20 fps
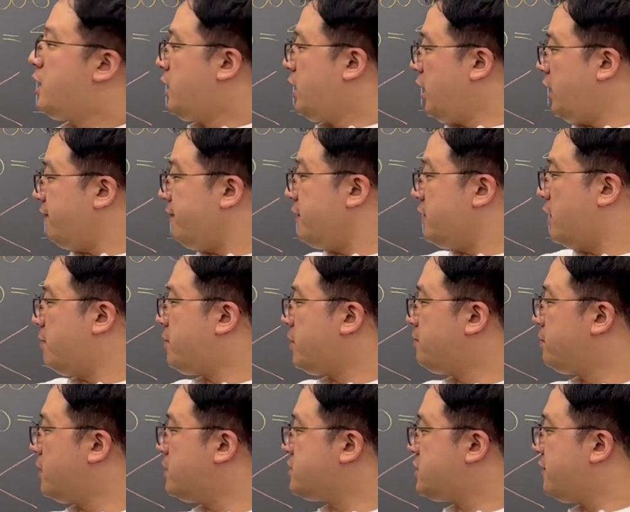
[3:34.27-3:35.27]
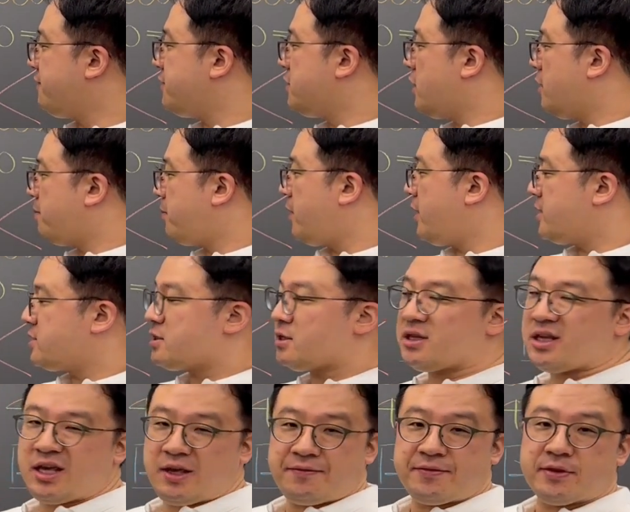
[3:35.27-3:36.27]
Even number plus even number is an
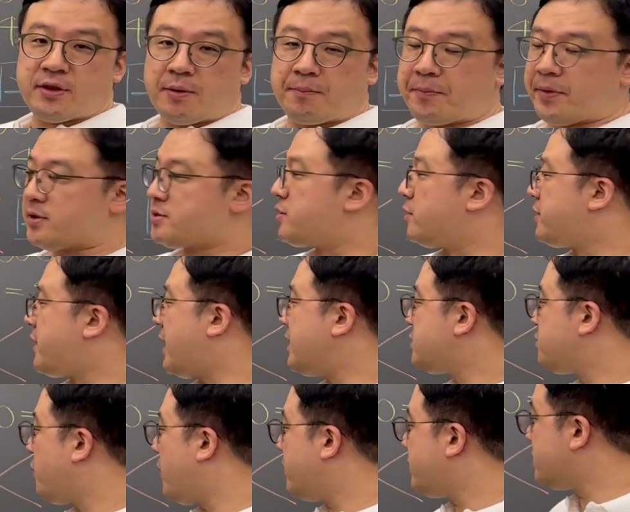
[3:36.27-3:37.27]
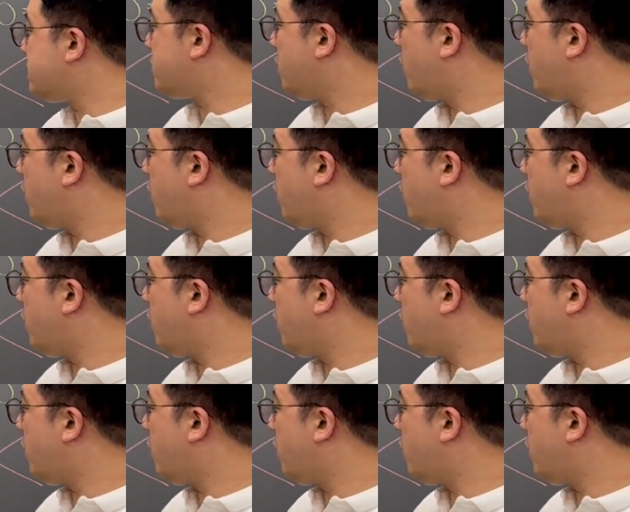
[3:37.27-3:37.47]
even number, so that's why this